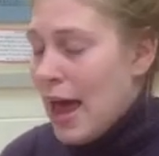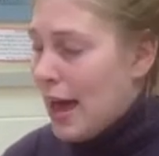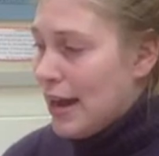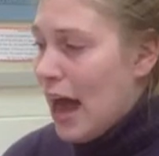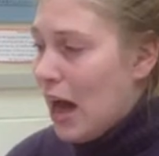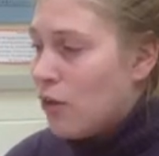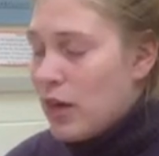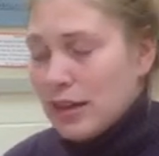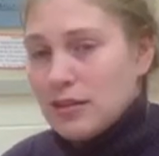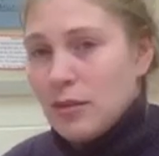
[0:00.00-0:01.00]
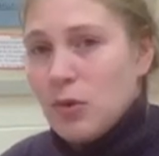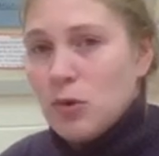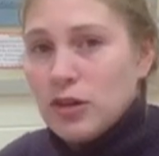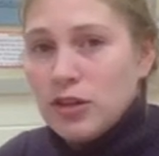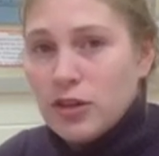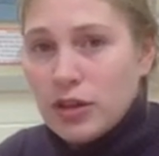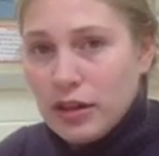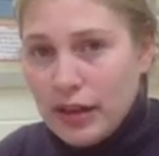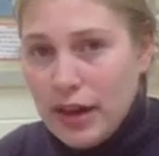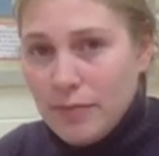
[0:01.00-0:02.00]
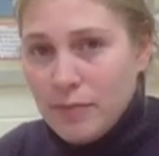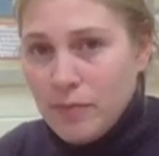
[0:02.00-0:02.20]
and how that supported your claim.